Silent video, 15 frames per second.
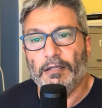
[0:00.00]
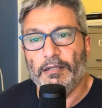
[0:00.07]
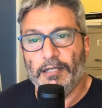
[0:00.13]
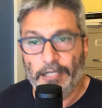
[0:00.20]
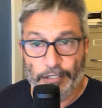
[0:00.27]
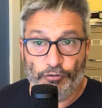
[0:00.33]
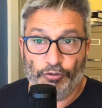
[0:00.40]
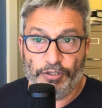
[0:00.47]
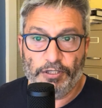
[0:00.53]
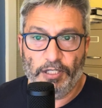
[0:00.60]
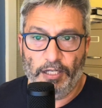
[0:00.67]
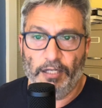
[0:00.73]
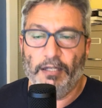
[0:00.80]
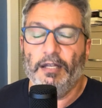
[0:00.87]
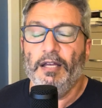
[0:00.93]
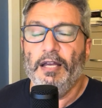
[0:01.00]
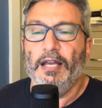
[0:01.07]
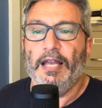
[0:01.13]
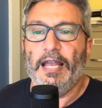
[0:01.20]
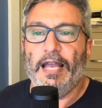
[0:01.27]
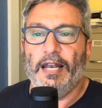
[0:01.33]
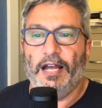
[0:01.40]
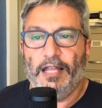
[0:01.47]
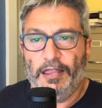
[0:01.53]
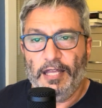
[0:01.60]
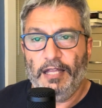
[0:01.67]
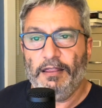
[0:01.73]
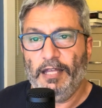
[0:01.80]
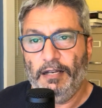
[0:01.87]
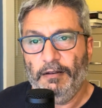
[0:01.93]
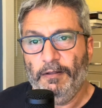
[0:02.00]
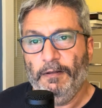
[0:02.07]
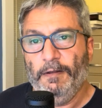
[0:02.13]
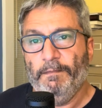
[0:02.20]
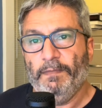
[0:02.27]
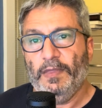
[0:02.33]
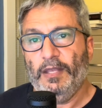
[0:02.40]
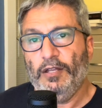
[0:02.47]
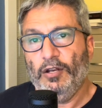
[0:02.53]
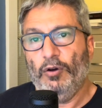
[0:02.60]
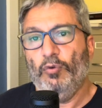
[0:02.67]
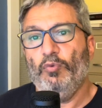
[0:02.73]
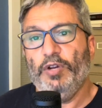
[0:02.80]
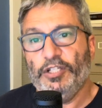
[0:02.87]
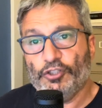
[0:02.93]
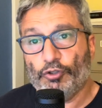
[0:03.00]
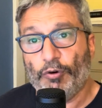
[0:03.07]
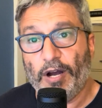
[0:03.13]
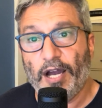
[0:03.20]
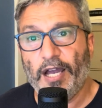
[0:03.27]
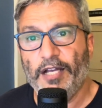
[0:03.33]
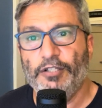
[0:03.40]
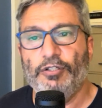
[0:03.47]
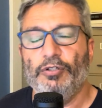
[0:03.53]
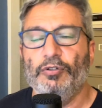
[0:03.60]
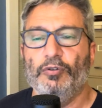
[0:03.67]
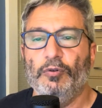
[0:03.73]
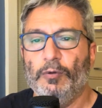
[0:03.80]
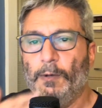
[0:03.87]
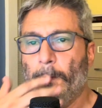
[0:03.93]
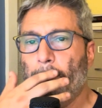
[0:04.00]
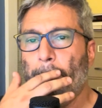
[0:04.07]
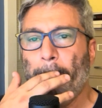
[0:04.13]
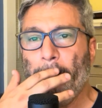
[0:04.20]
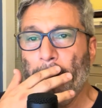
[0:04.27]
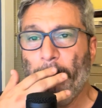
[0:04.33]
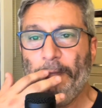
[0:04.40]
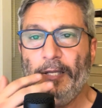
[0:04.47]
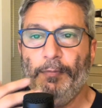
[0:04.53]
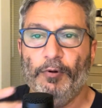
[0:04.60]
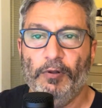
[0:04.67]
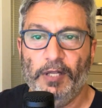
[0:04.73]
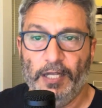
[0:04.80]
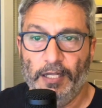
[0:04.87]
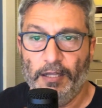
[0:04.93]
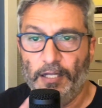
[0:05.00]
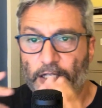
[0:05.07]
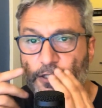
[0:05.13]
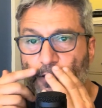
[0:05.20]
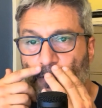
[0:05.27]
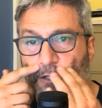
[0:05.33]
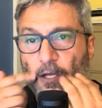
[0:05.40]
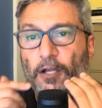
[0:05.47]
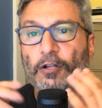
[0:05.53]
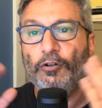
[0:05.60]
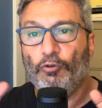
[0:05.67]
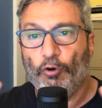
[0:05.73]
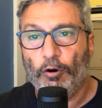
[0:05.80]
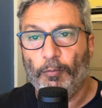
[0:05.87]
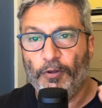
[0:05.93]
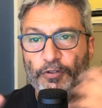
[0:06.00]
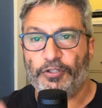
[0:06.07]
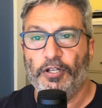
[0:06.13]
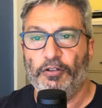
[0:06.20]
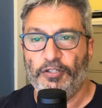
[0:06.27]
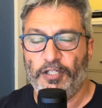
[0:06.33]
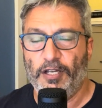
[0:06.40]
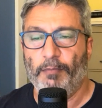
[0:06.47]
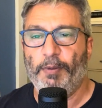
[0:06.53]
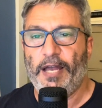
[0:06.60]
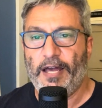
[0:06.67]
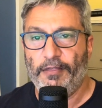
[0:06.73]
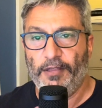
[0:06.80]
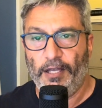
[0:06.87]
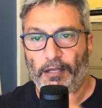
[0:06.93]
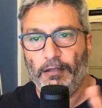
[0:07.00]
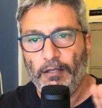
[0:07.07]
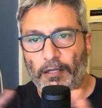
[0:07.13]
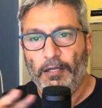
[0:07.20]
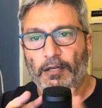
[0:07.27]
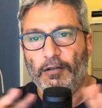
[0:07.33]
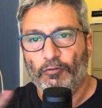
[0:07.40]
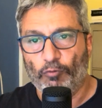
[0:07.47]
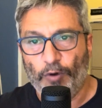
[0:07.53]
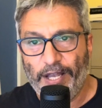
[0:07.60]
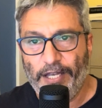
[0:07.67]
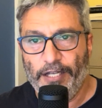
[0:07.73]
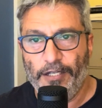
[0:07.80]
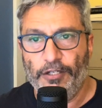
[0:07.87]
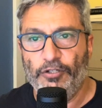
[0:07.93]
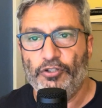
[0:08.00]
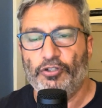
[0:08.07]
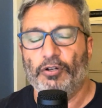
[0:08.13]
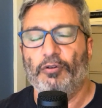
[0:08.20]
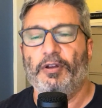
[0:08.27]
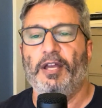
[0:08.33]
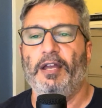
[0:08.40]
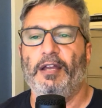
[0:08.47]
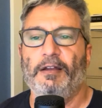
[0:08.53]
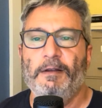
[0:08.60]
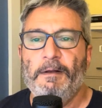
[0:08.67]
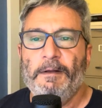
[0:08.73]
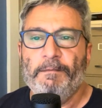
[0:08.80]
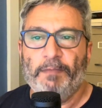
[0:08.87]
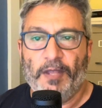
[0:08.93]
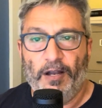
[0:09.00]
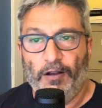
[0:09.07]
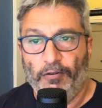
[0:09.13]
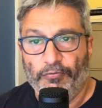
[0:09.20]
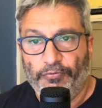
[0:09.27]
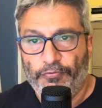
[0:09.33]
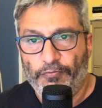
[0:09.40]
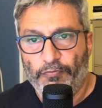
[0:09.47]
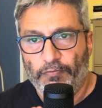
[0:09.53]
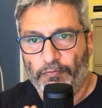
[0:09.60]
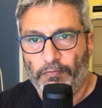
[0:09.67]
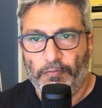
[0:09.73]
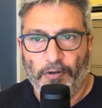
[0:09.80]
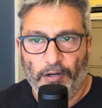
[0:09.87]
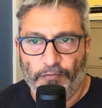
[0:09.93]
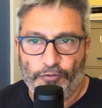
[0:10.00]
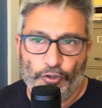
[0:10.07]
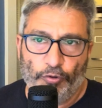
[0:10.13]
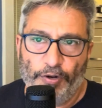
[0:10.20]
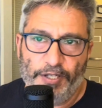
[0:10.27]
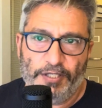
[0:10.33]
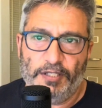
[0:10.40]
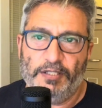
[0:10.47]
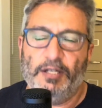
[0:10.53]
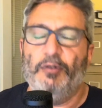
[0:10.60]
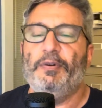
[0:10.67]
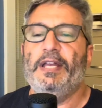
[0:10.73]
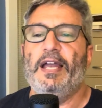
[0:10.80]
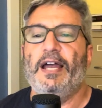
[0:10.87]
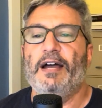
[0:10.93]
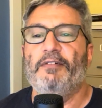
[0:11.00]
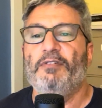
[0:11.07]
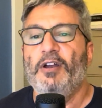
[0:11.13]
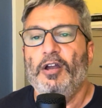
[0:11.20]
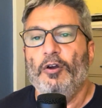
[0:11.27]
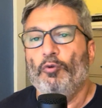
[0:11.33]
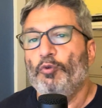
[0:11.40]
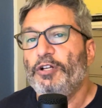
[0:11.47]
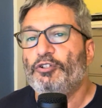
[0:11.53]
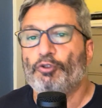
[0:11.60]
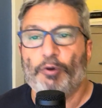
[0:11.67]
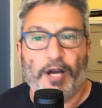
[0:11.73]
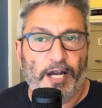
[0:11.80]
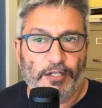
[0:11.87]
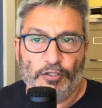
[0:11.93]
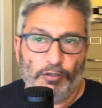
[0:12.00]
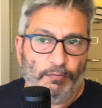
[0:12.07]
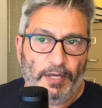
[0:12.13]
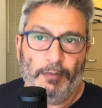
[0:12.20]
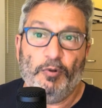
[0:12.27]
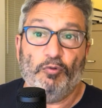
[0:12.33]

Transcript: interesting, and I think that we try to people in this normal sociopathic range, okay, of choices that we have, we try to maybe